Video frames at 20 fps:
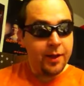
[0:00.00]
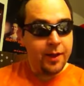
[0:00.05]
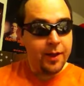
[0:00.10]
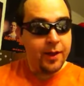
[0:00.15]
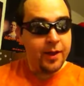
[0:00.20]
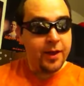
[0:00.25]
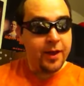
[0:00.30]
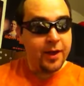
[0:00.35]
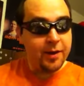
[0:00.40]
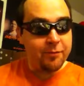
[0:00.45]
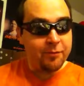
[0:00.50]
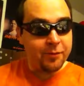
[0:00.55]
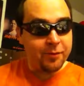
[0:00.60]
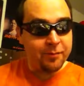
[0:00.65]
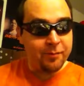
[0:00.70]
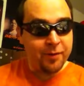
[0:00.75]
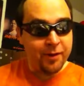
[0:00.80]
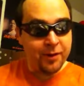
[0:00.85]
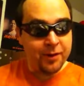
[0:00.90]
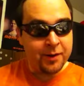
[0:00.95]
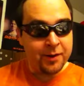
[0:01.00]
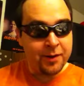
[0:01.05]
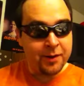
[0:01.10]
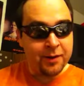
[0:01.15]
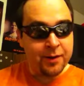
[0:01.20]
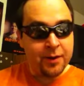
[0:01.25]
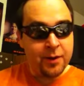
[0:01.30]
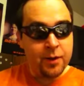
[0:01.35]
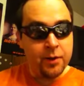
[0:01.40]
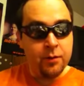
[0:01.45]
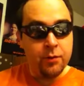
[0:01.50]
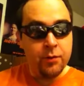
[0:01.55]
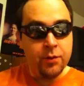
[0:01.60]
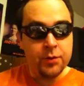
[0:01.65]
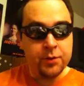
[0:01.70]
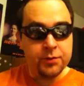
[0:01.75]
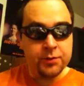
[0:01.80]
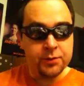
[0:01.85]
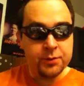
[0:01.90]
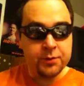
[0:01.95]
Hey, everybody.
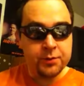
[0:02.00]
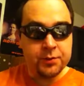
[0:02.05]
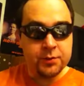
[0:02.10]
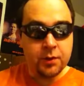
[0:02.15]
This is